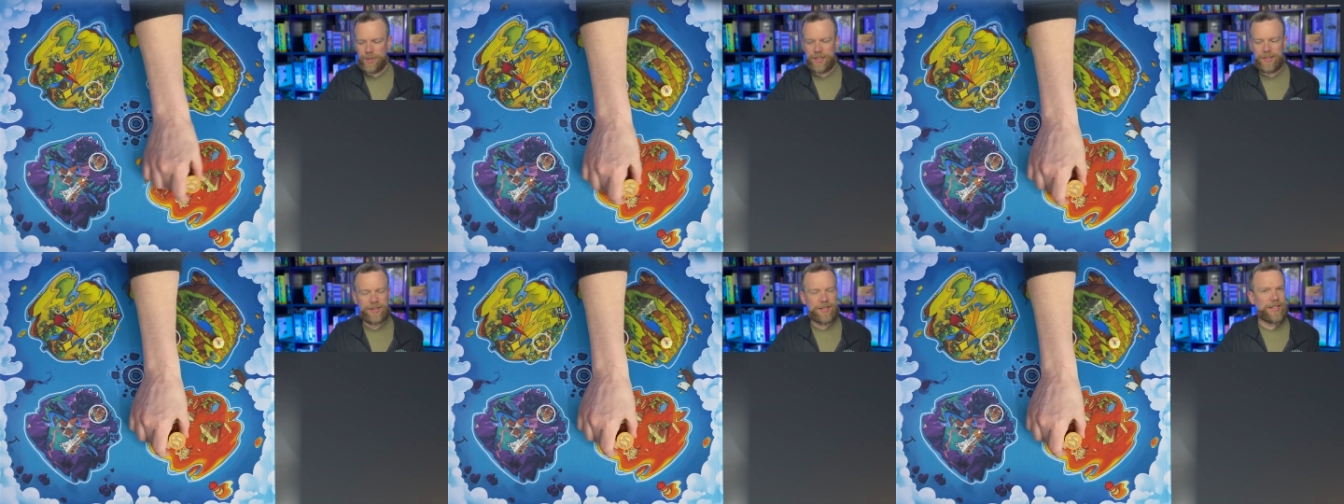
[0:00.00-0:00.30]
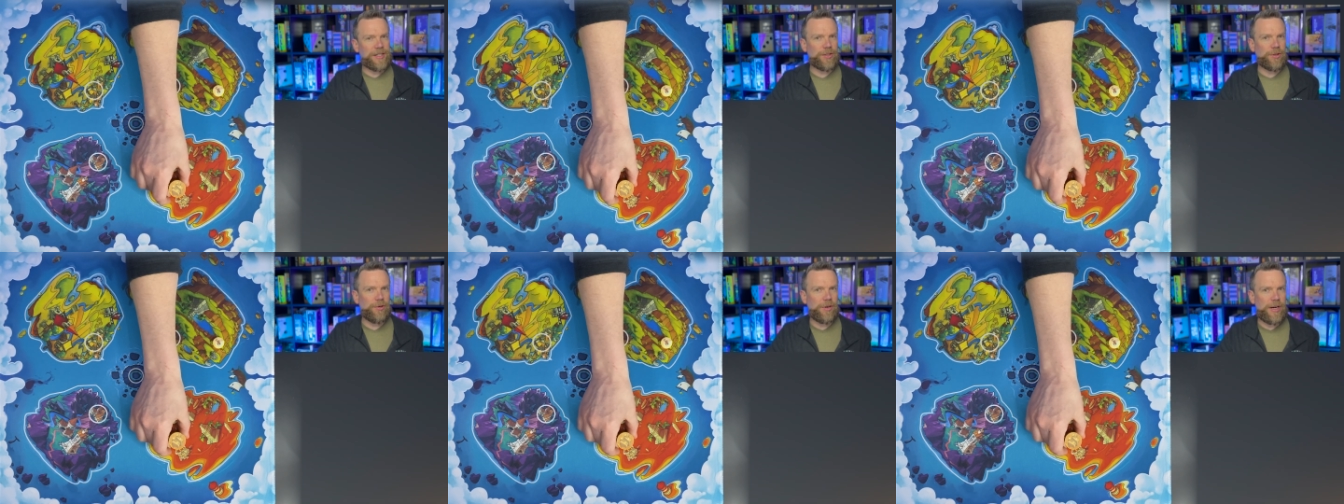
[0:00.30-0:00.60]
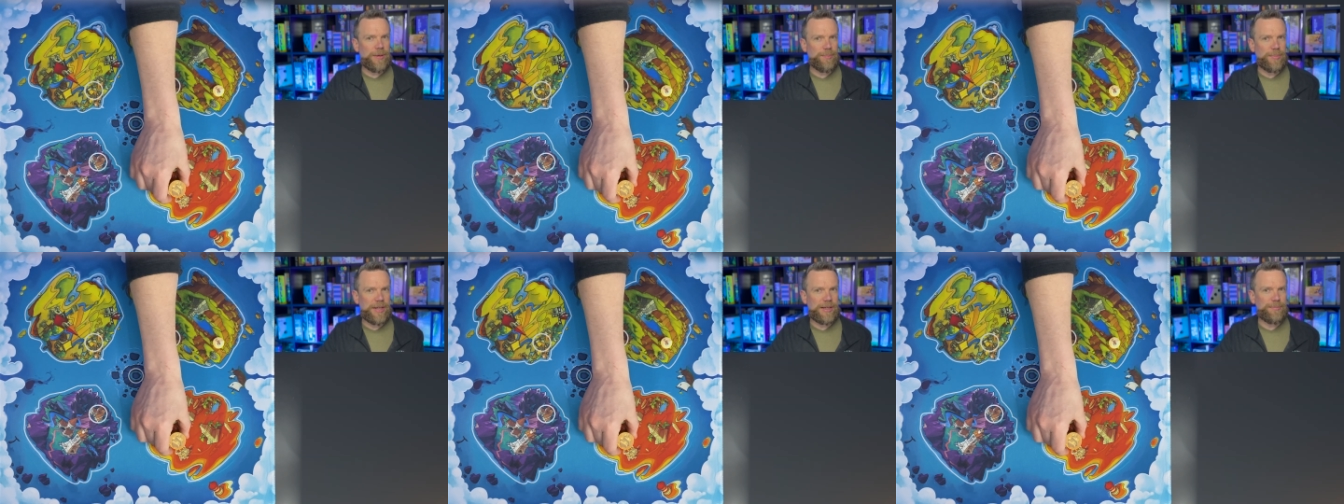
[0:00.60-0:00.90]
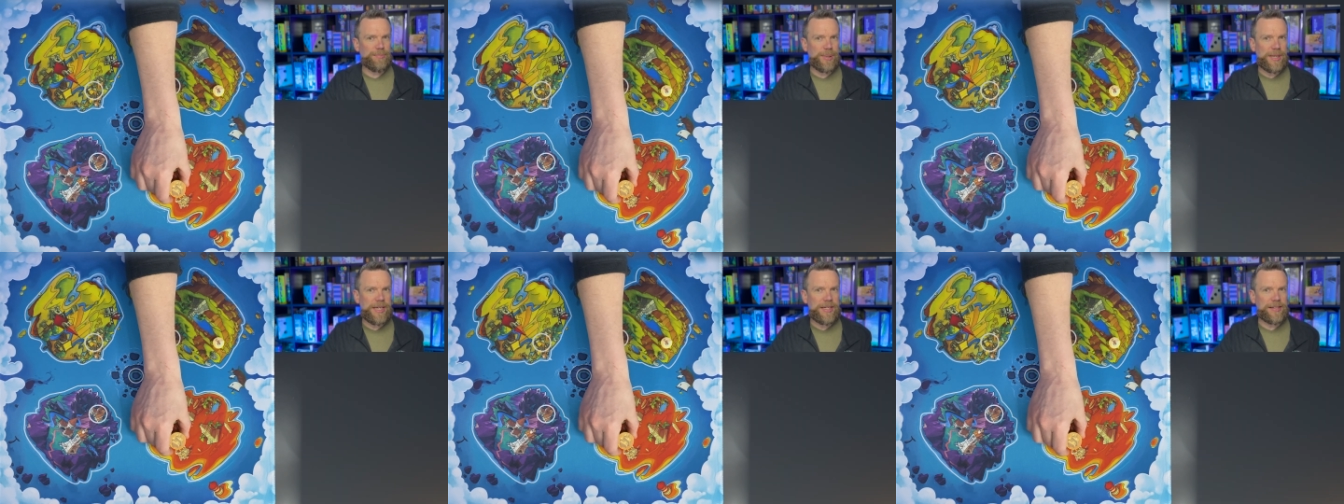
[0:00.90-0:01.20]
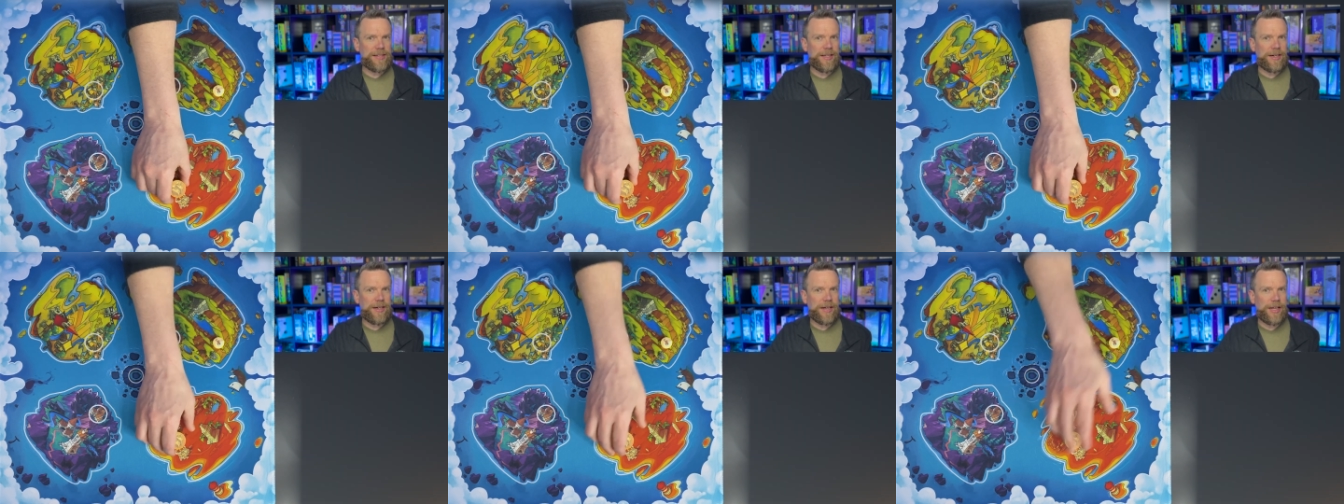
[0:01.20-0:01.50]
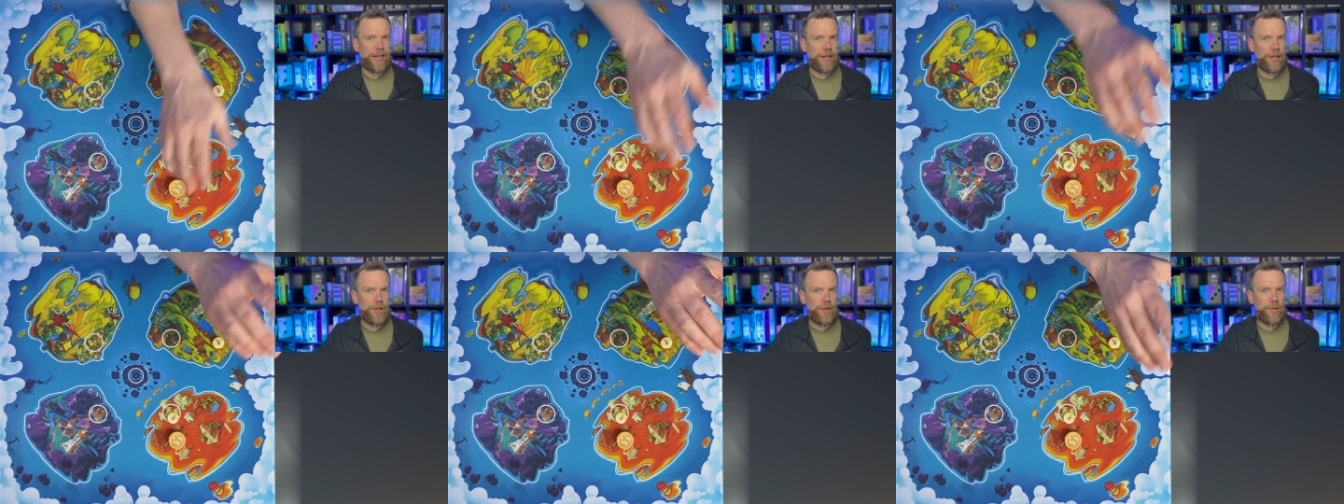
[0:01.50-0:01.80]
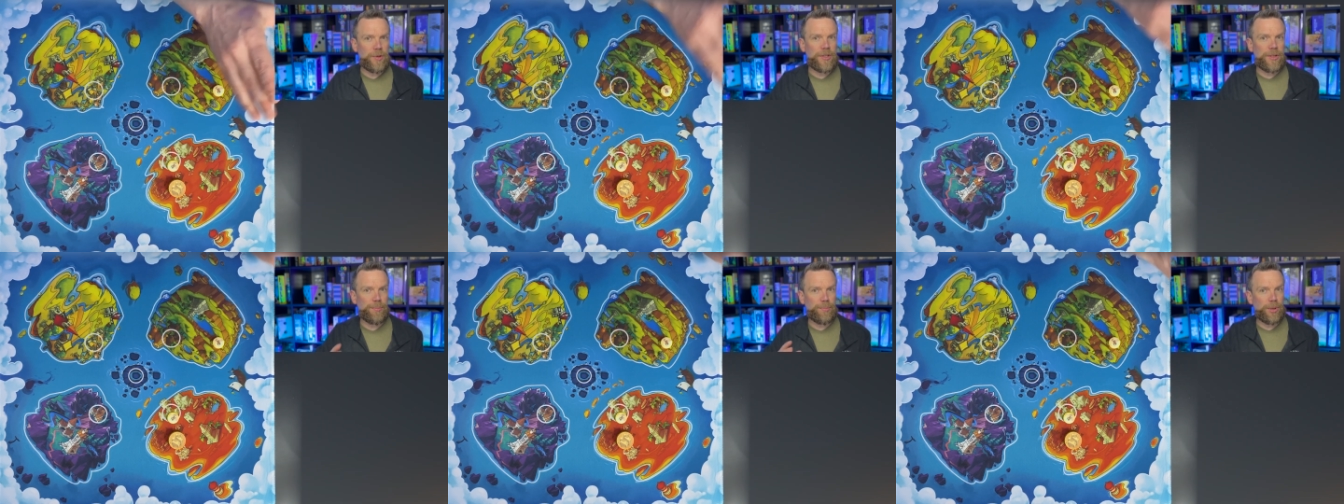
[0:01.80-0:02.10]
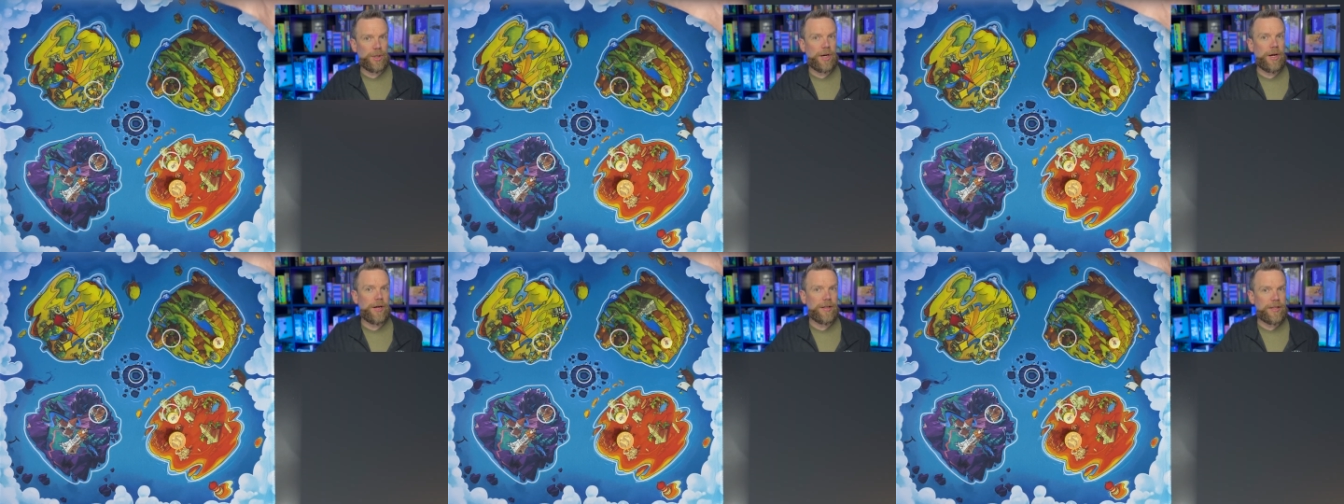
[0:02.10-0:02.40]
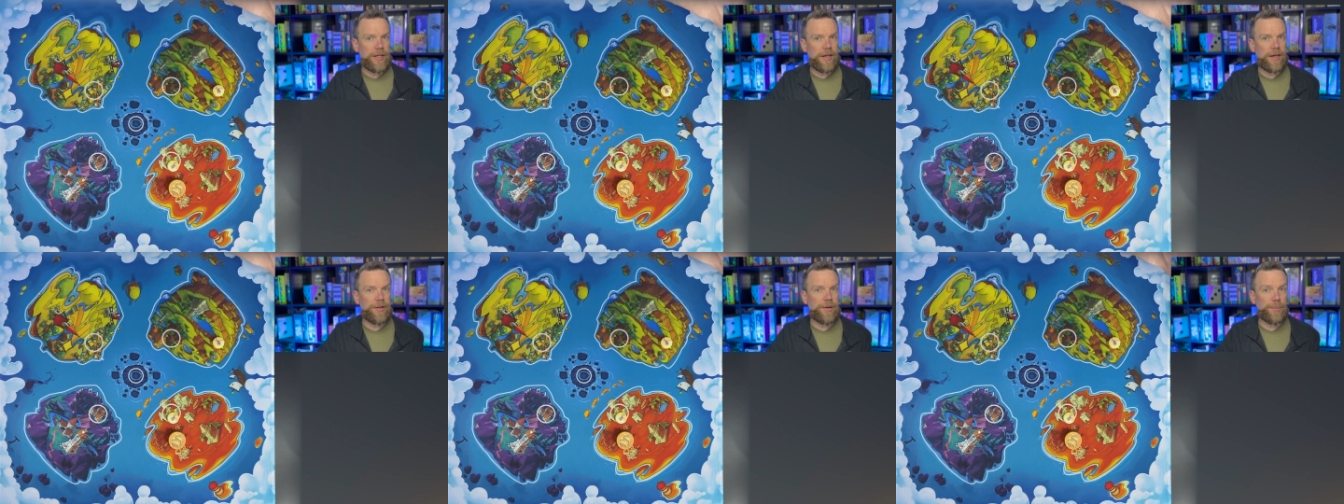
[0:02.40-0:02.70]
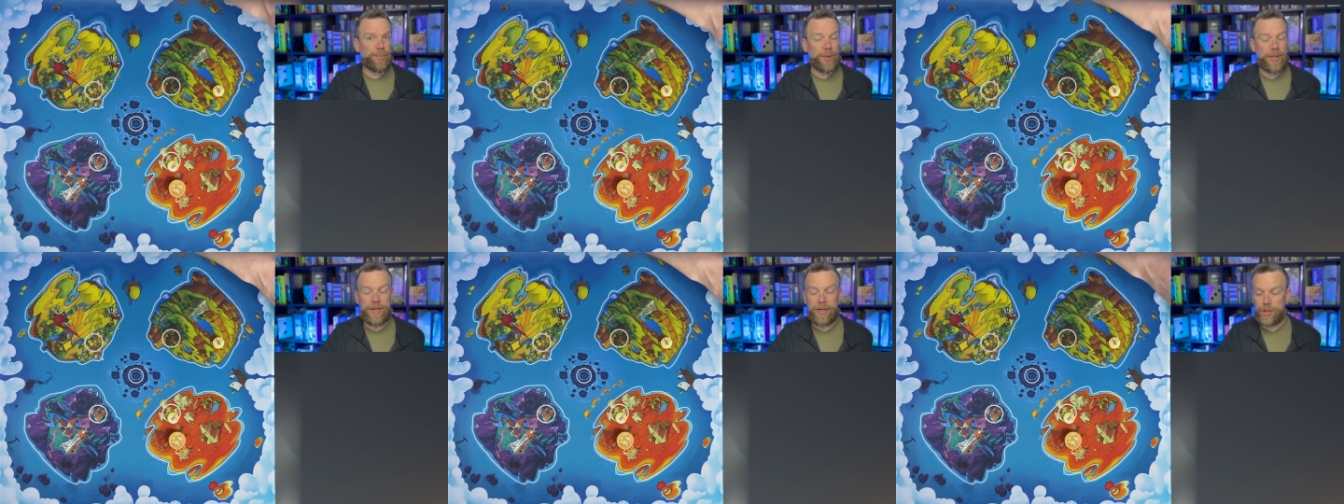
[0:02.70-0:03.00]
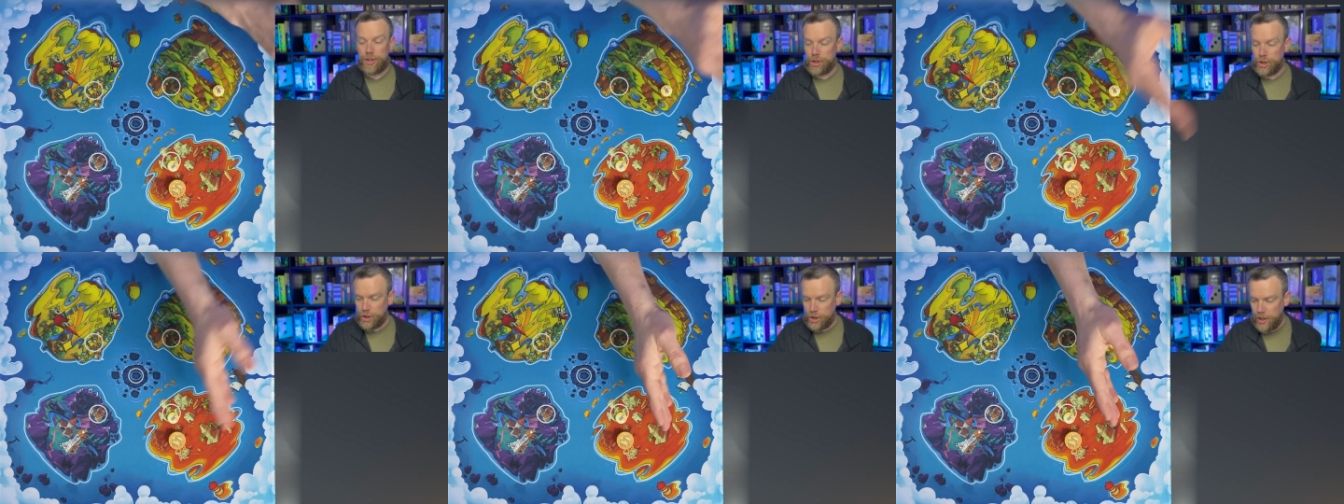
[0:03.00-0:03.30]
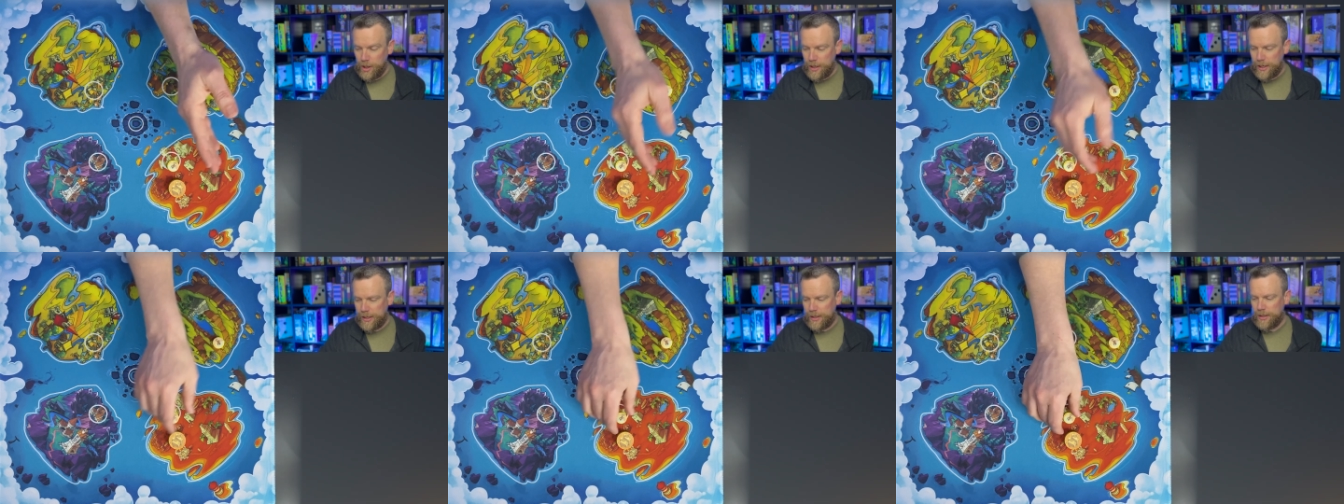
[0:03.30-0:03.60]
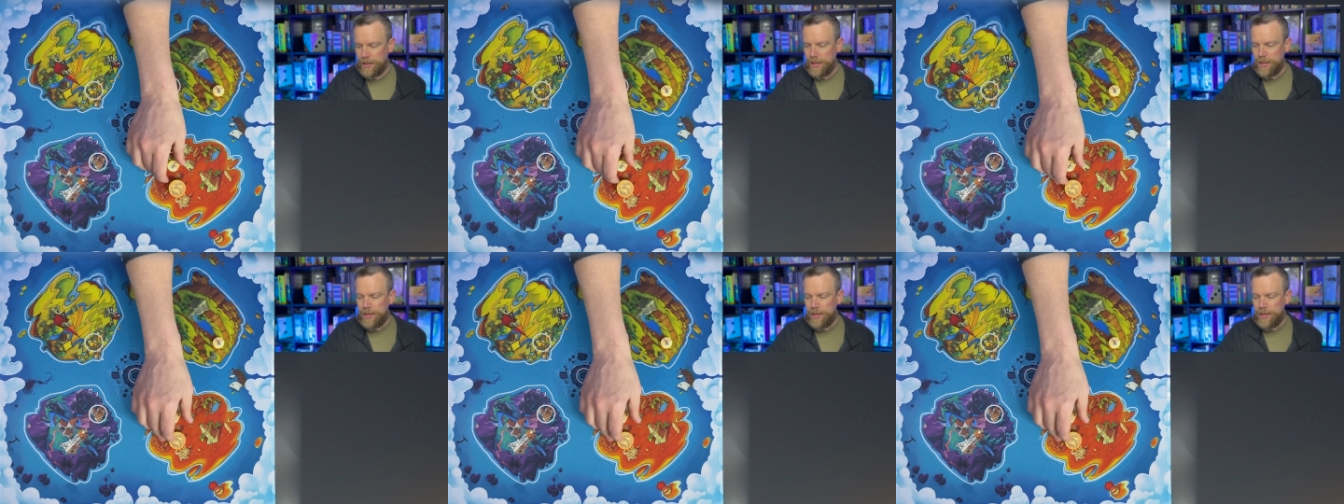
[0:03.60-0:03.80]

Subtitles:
is this great big piece that I can use to block the other player's shot.